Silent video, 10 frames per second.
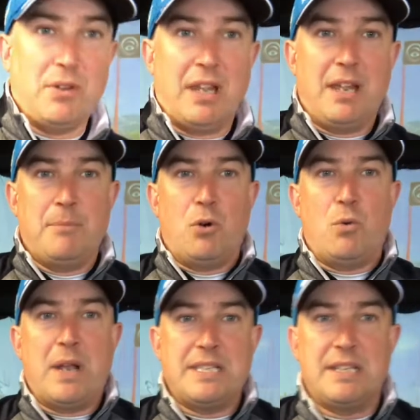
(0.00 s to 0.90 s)
there, more
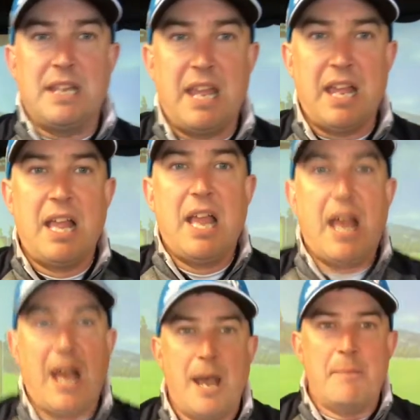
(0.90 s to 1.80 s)
weighting there,
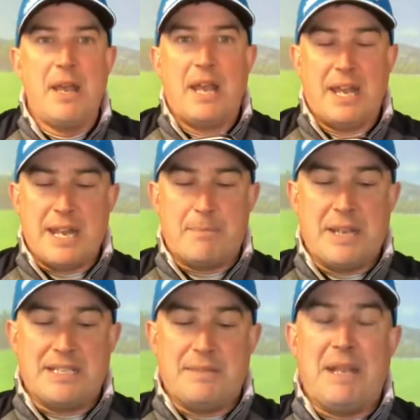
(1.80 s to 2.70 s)
and that
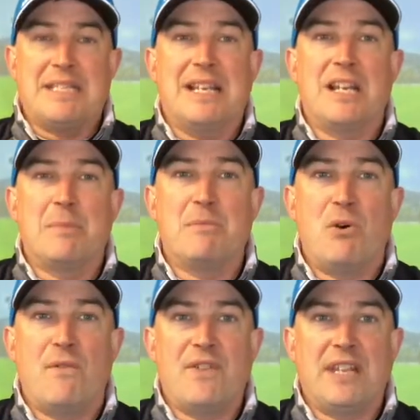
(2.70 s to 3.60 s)
basically makes it a little bit
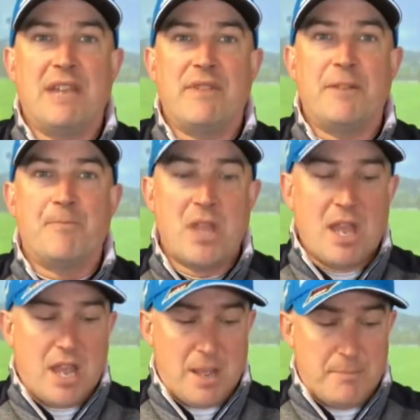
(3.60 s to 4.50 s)
more forgiving.
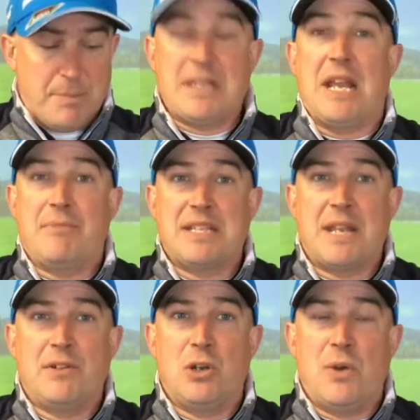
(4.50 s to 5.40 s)
But yeah, let's
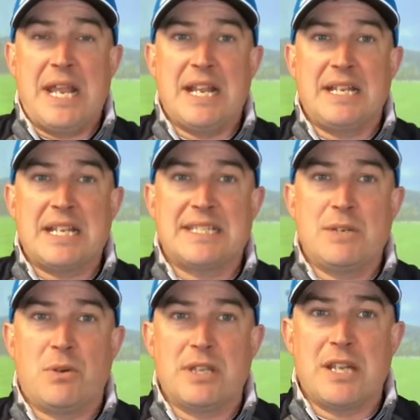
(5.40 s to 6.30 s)
have a little hit and let's see
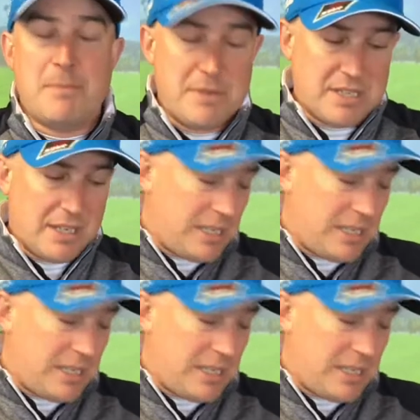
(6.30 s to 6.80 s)
what the numbers are